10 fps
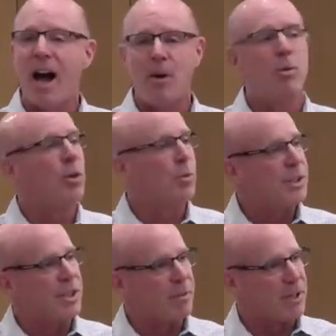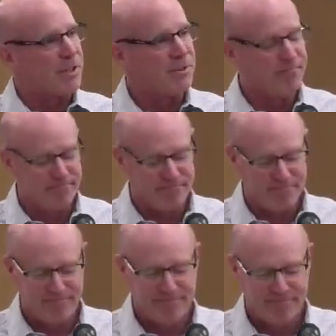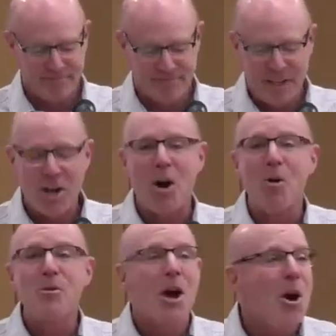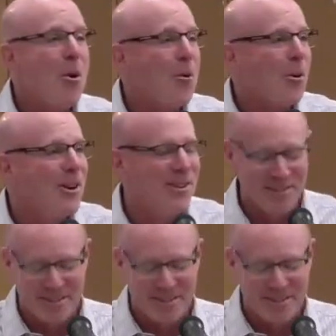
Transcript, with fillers: I will redeem it. Oh no,